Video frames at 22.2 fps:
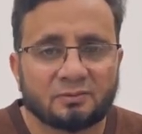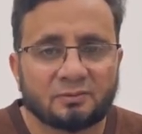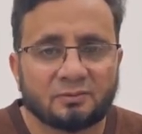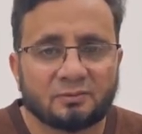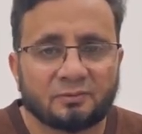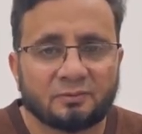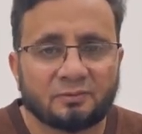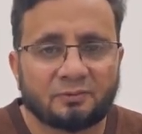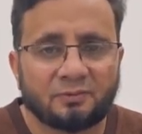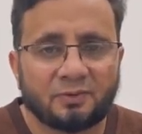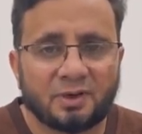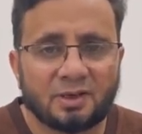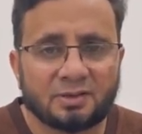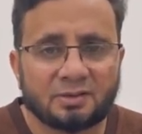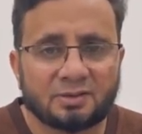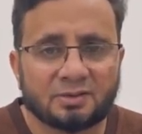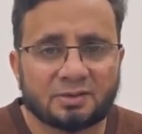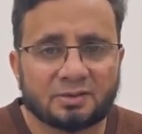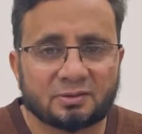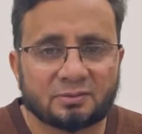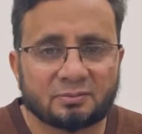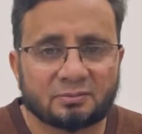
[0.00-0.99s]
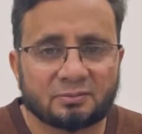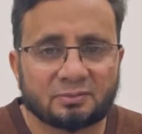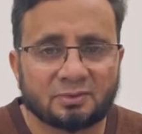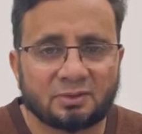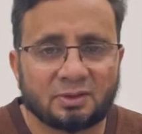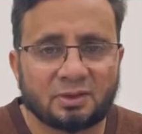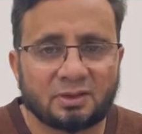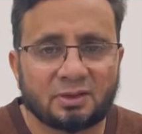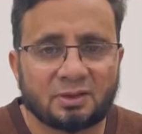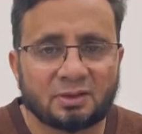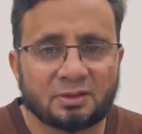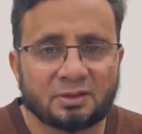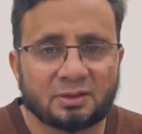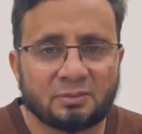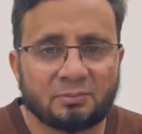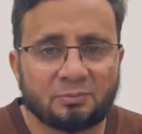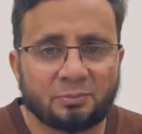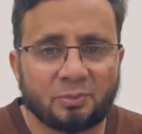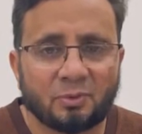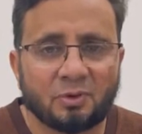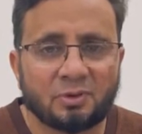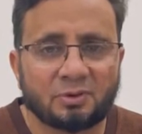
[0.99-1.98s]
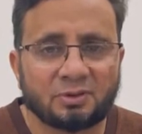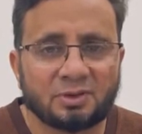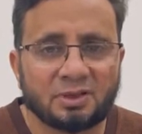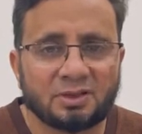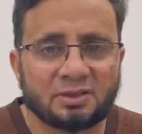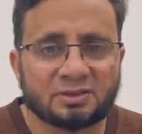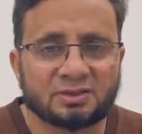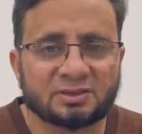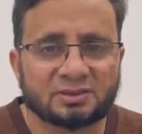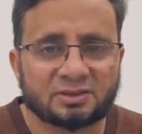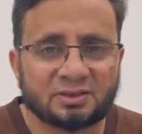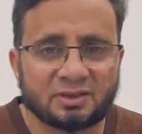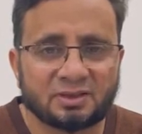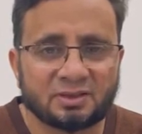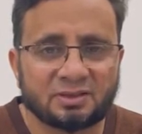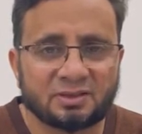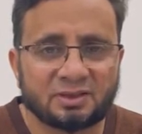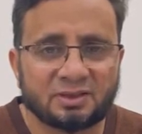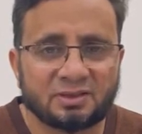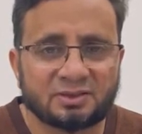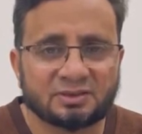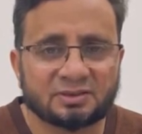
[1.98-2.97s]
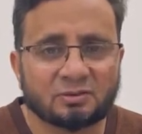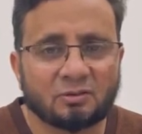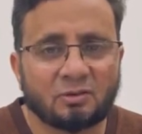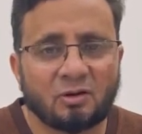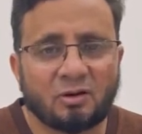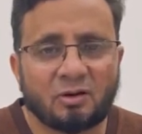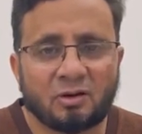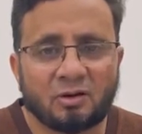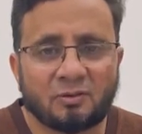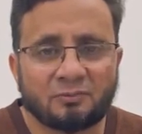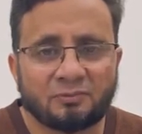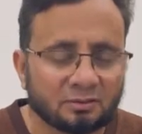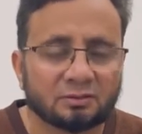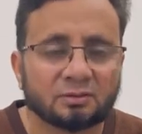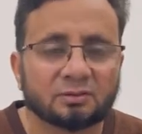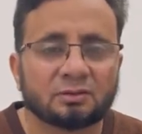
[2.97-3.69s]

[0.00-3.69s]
what the important stages of